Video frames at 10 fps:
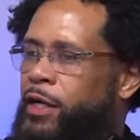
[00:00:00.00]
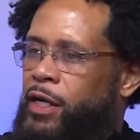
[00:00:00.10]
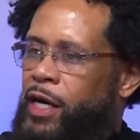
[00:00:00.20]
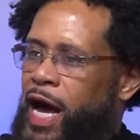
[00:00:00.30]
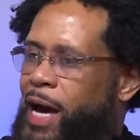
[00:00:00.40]

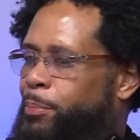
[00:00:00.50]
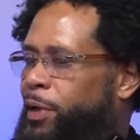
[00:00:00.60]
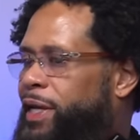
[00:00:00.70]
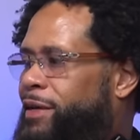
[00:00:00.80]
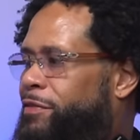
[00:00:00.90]
Yeah. I
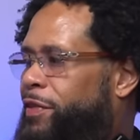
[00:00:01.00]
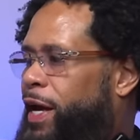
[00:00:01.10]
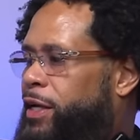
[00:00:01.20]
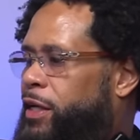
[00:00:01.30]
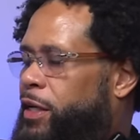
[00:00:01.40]
believe
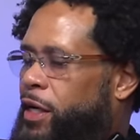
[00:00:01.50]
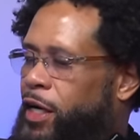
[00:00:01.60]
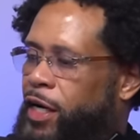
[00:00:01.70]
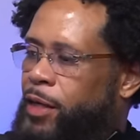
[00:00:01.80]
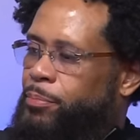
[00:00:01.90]
that
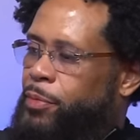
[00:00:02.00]
um,